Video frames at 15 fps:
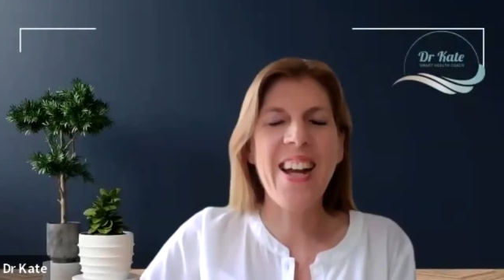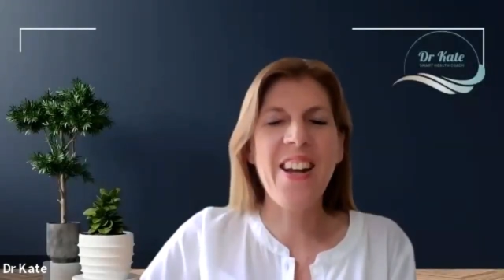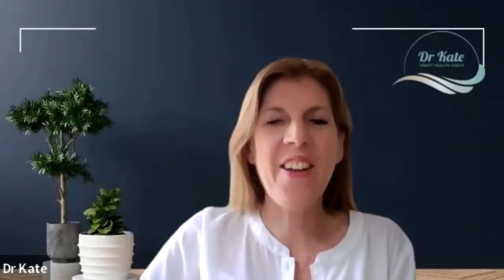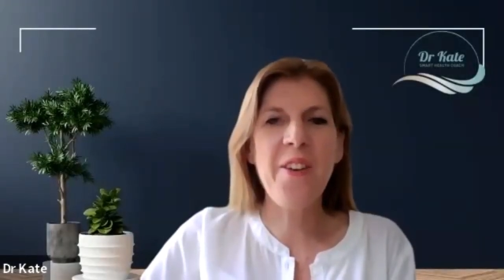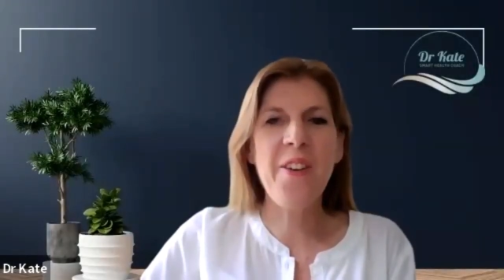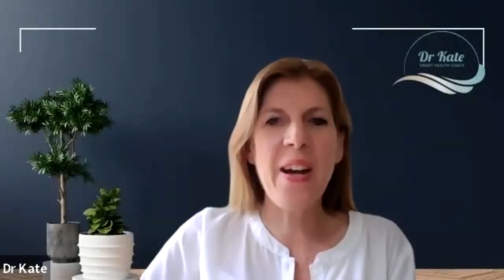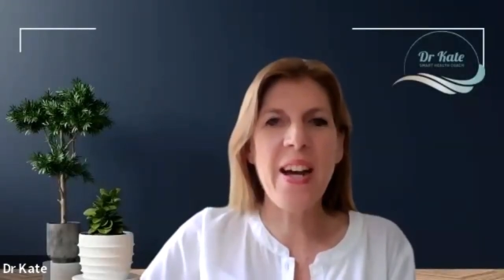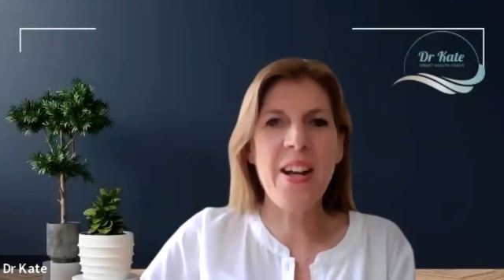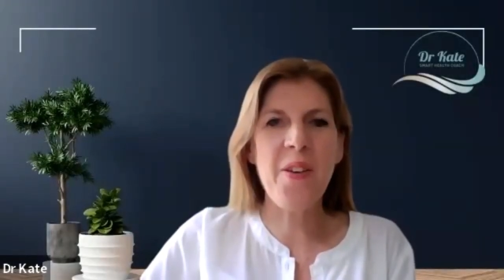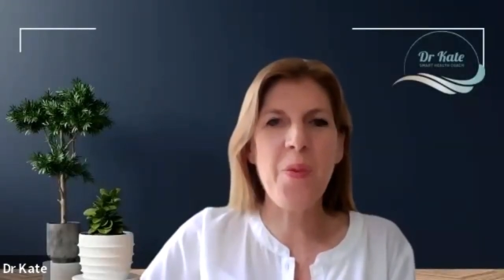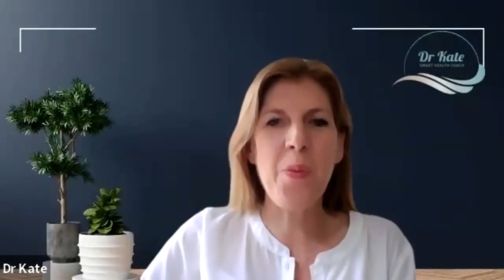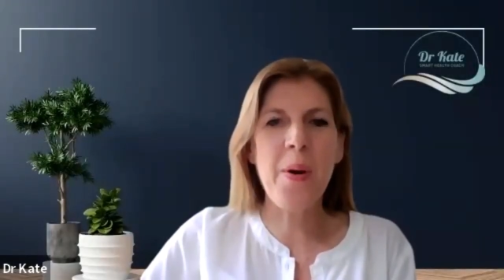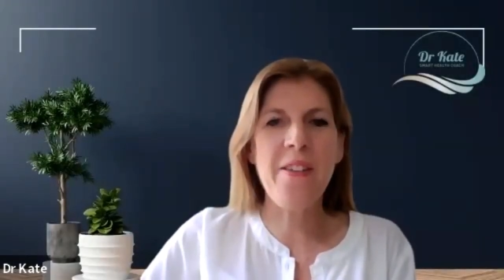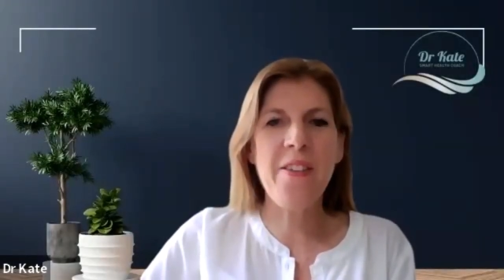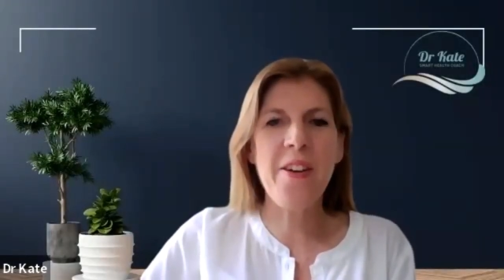Hello and
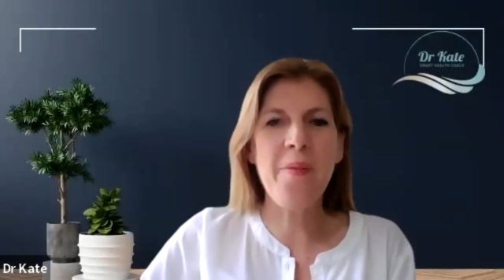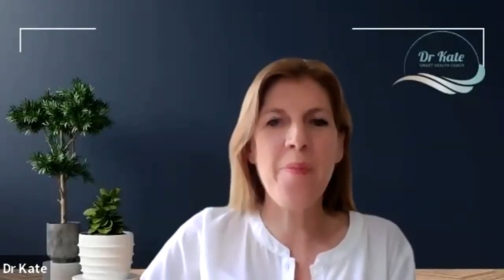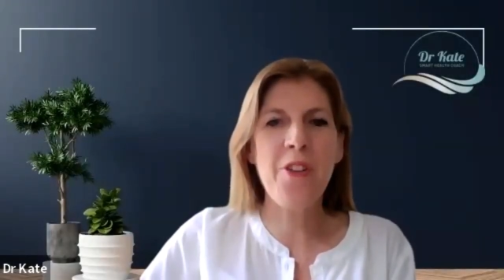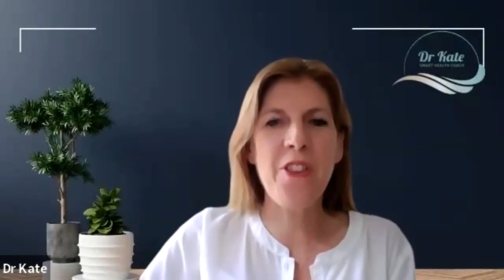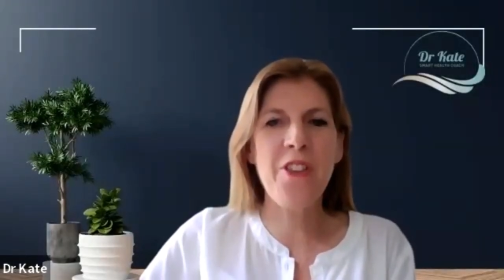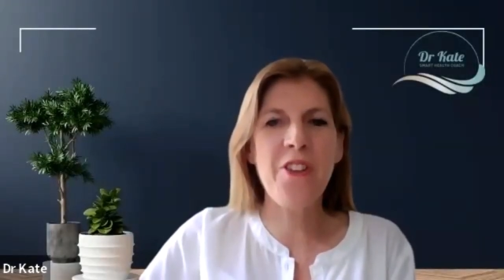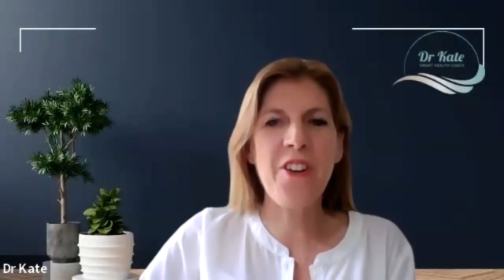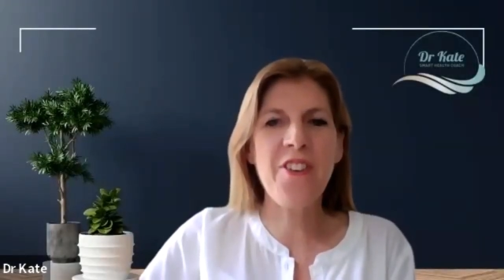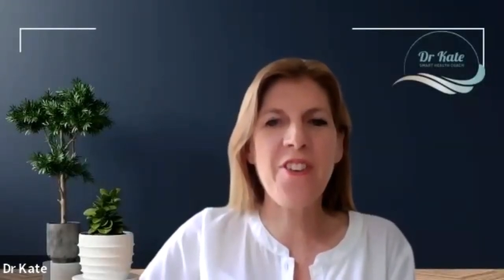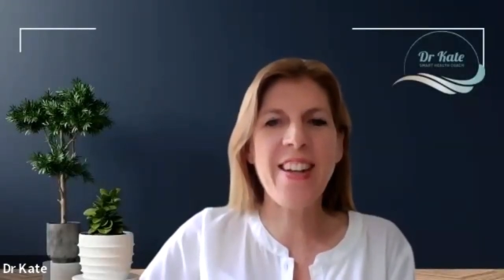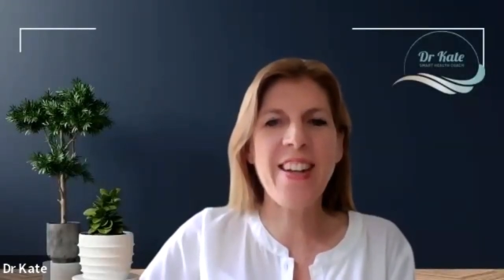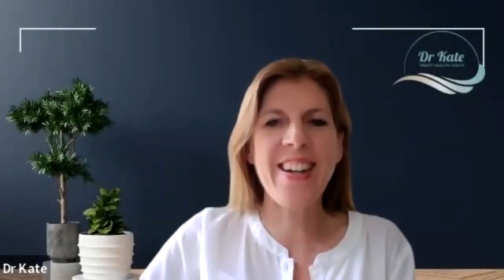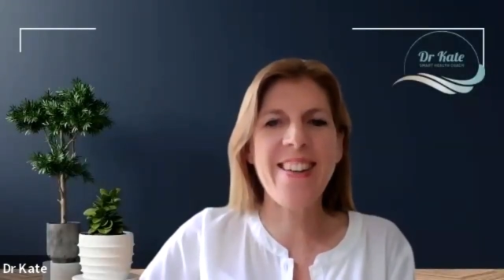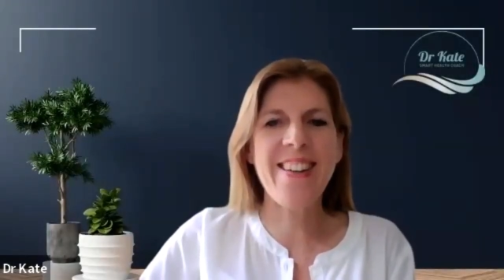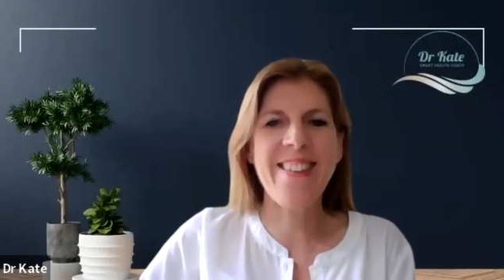welcome to the Dr.
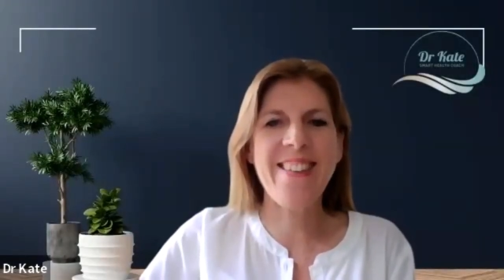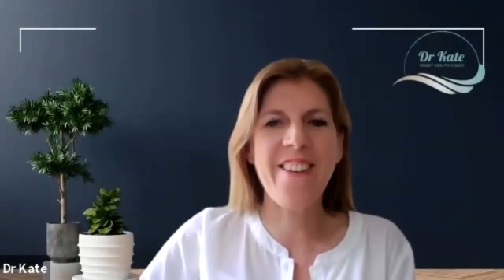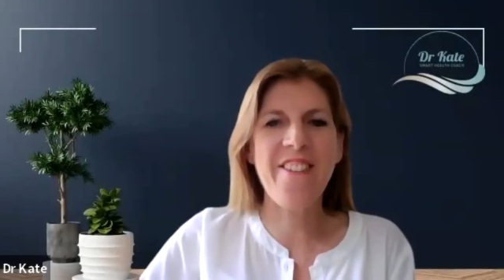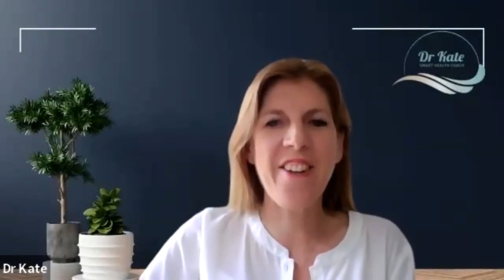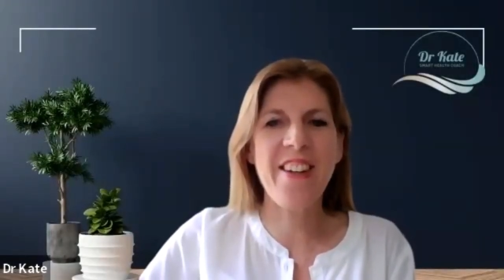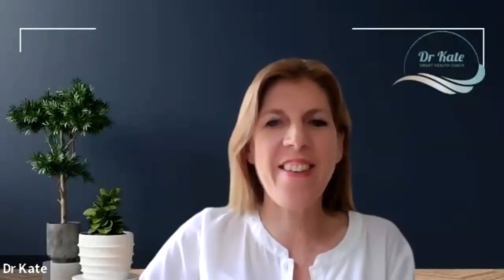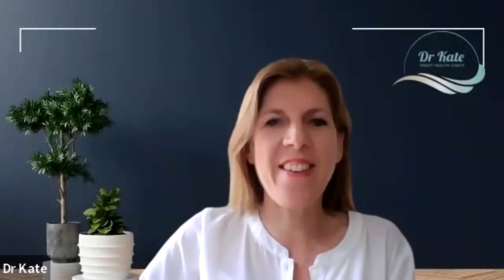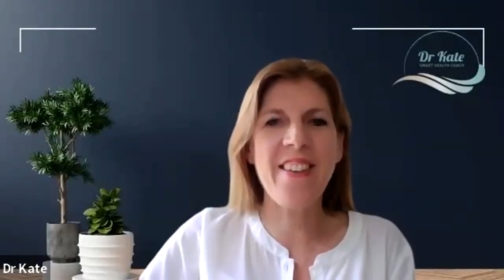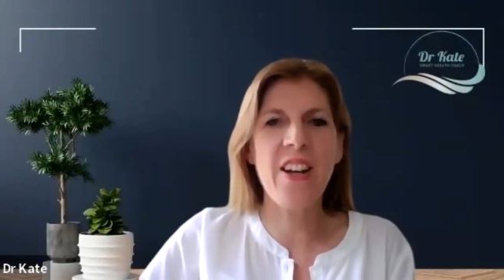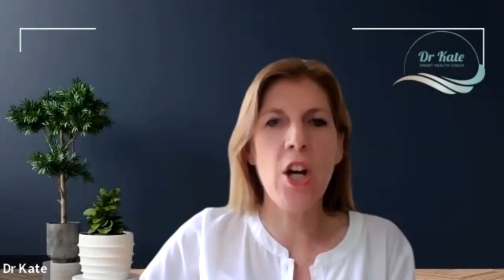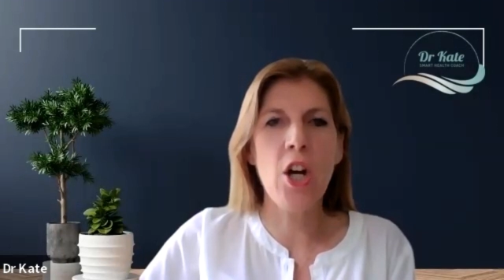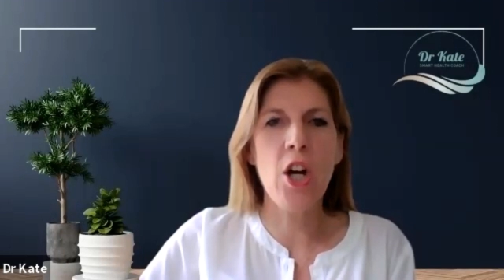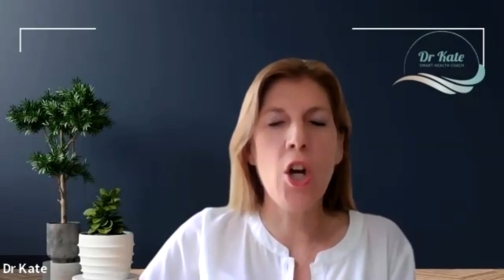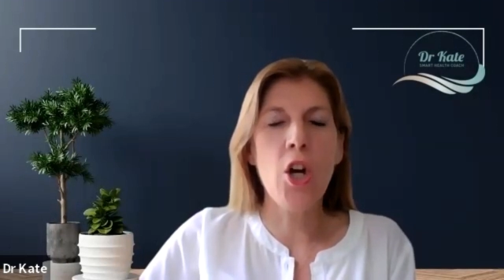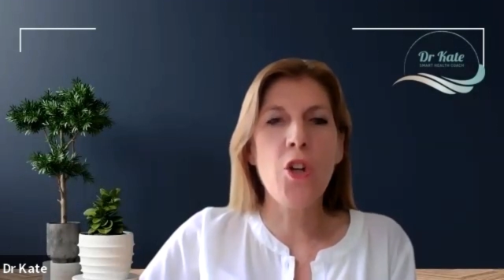Kate series.
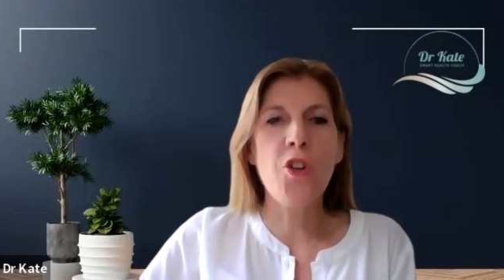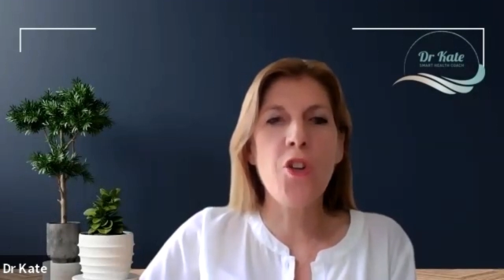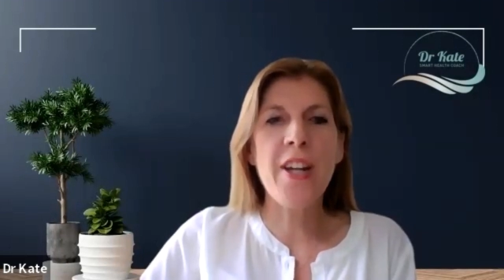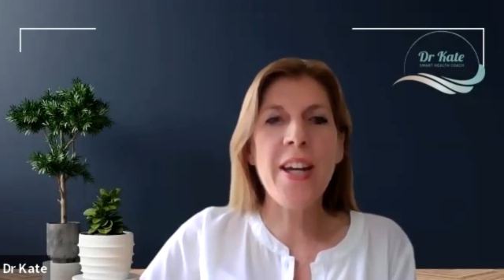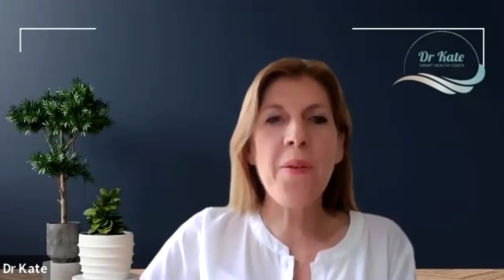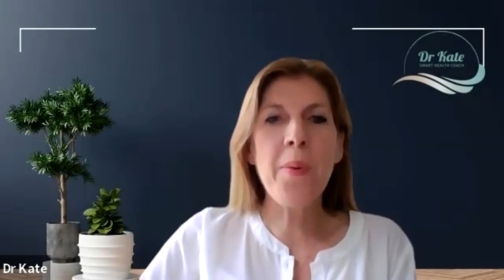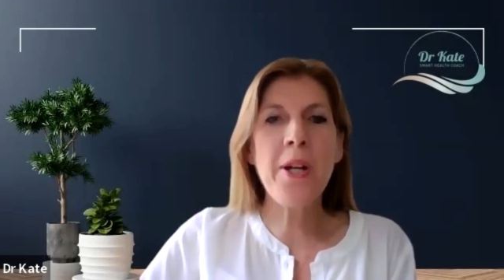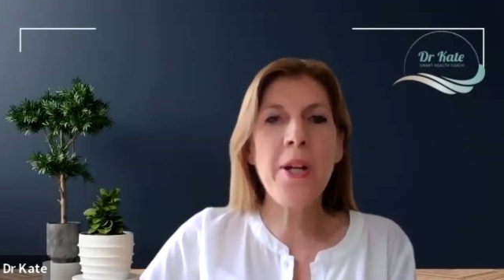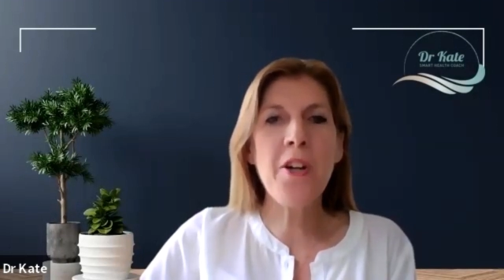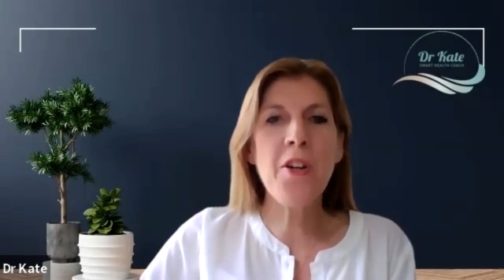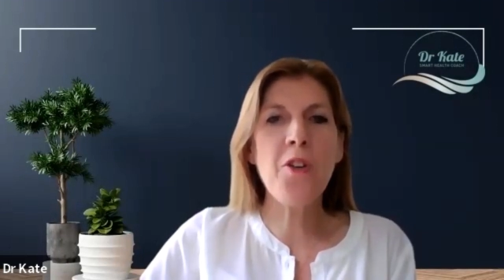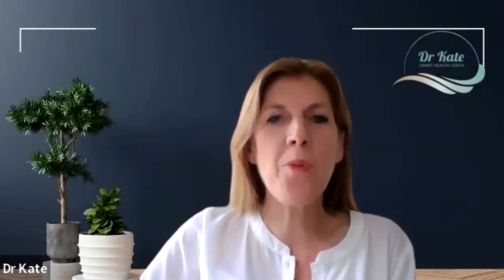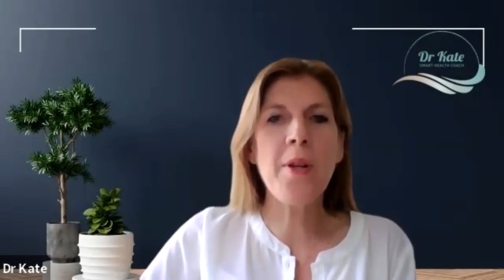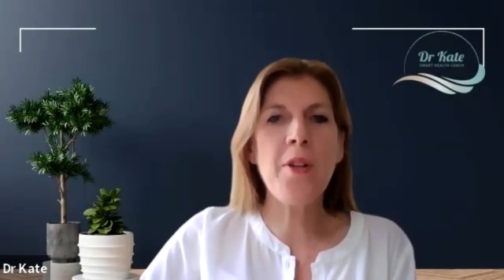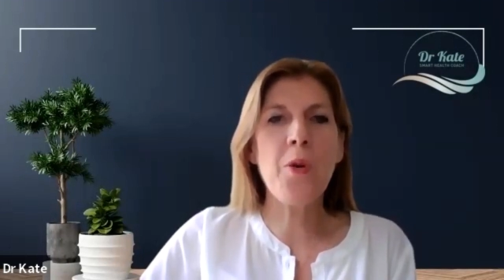Today we're
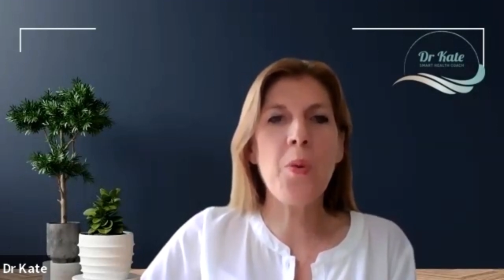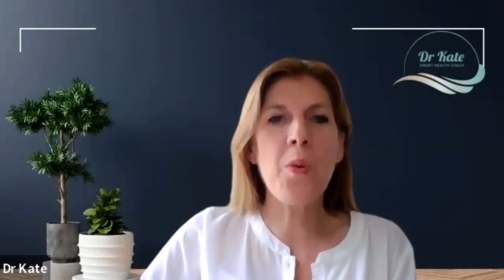going to be